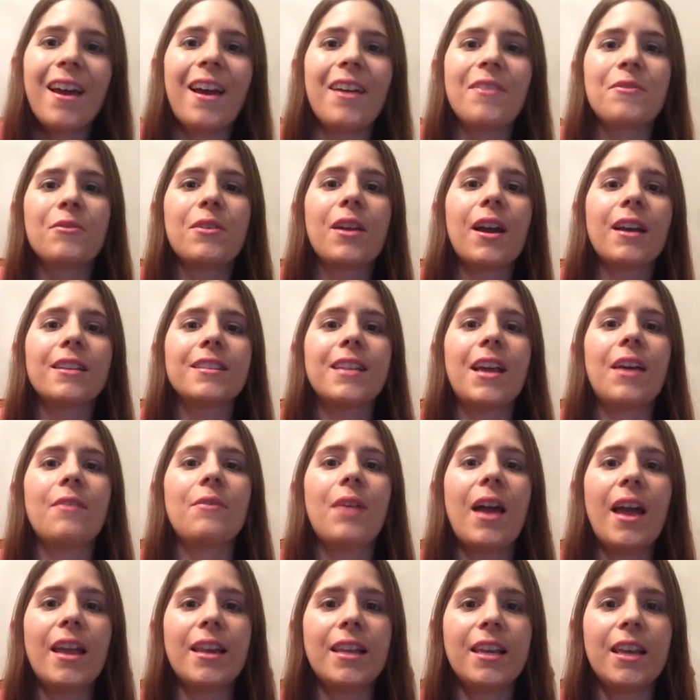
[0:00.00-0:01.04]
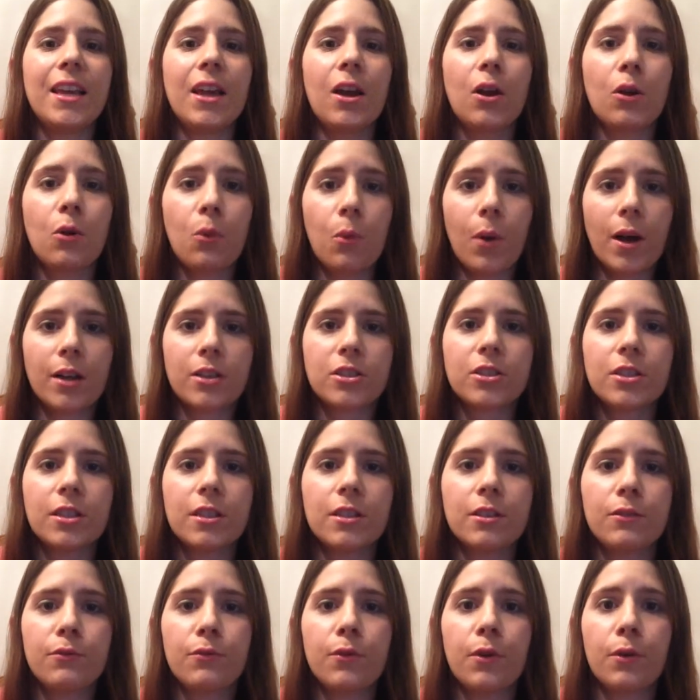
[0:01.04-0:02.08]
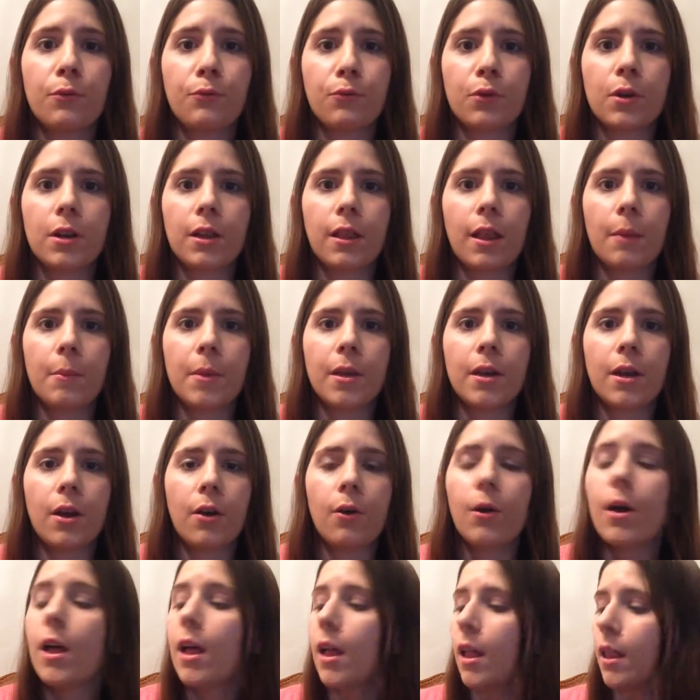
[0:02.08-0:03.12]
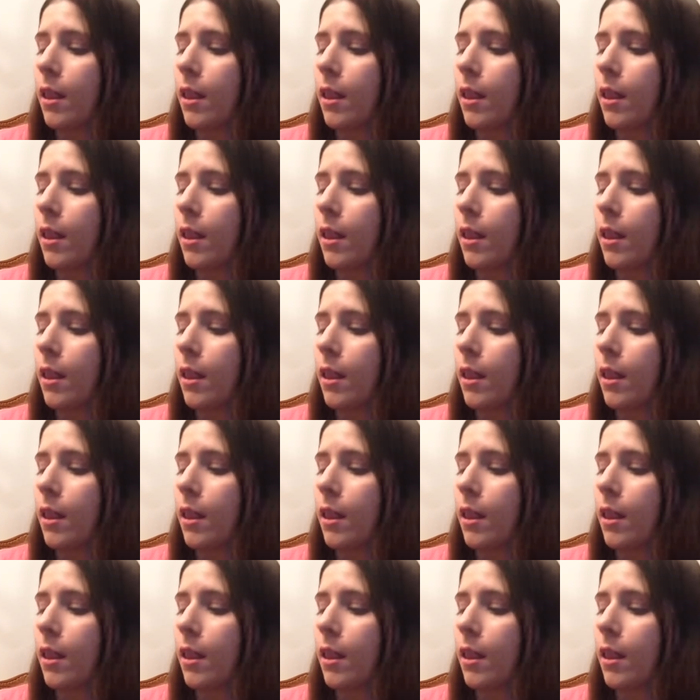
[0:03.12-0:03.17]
If you guys have any questions, feel free to let me know.